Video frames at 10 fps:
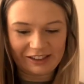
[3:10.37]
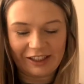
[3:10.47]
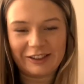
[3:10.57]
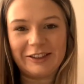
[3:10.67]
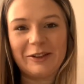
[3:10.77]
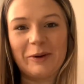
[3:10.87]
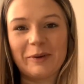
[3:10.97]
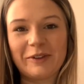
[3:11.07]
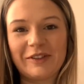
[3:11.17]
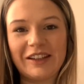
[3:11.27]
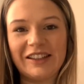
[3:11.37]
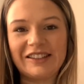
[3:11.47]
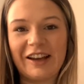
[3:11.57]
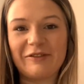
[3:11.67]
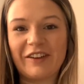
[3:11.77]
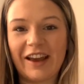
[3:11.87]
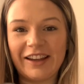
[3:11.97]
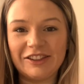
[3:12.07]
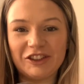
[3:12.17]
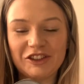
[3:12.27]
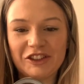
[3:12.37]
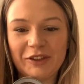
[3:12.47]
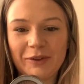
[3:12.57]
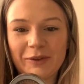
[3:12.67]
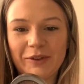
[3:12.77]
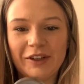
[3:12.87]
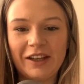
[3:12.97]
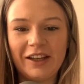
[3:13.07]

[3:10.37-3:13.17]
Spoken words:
actually got one of these, and for ages she thought